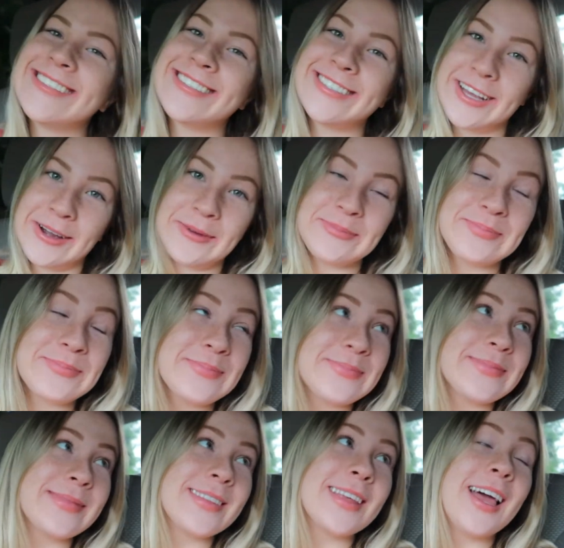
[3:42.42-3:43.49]
so,
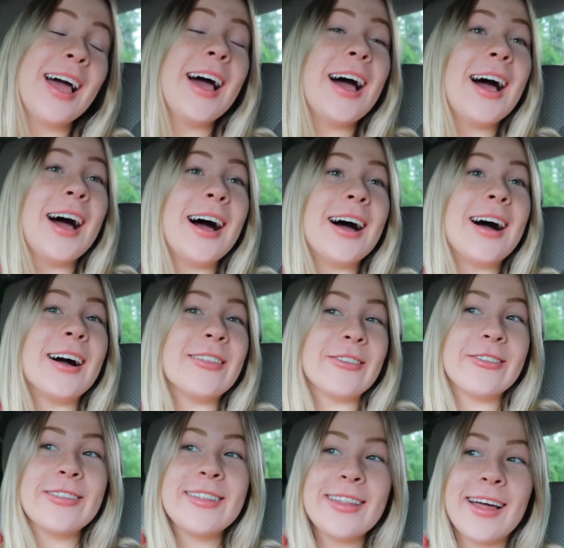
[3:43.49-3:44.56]

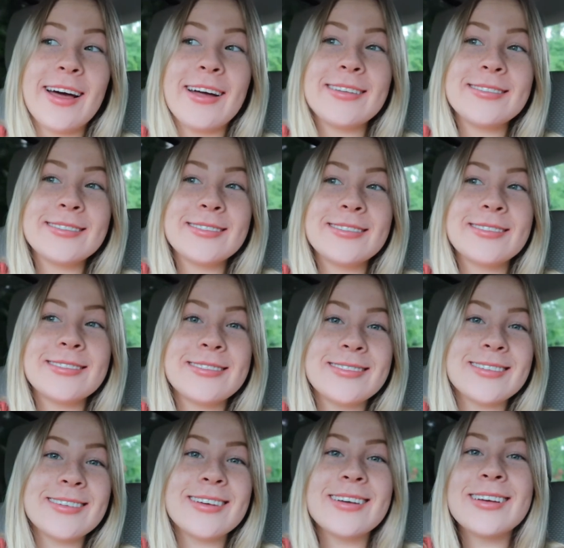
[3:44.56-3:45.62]
other than that,
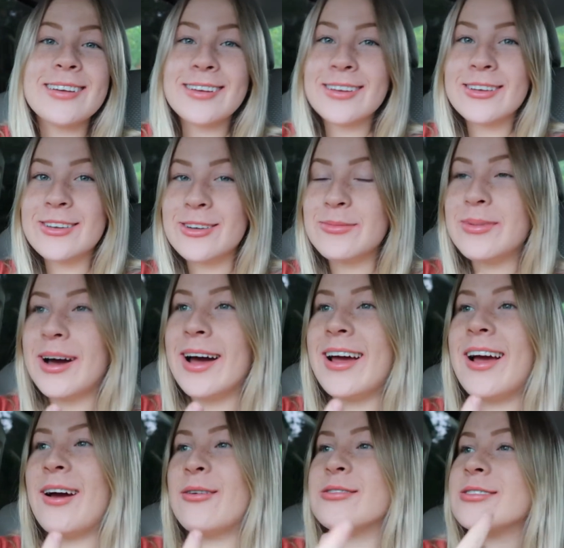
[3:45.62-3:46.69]
goodbye.
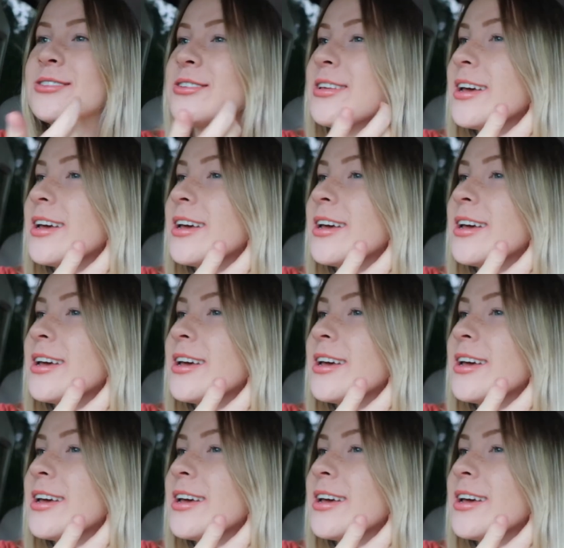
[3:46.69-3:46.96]
I will see you